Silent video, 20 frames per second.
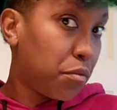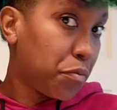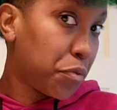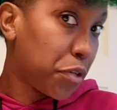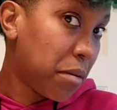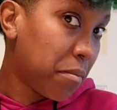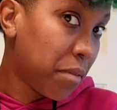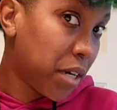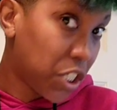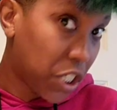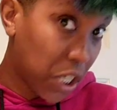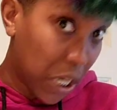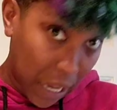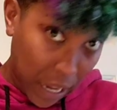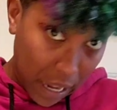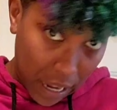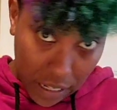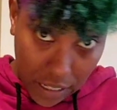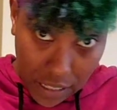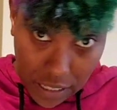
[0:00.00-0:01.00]
pretty much
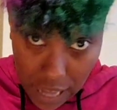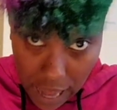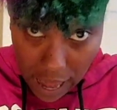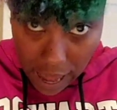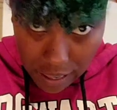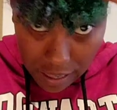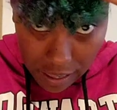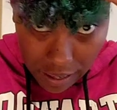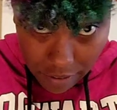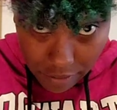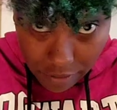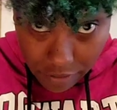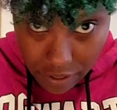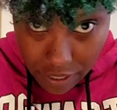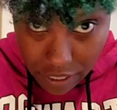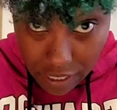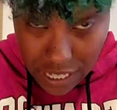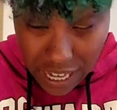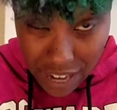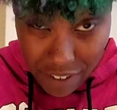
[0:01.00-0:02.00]
it. I love it.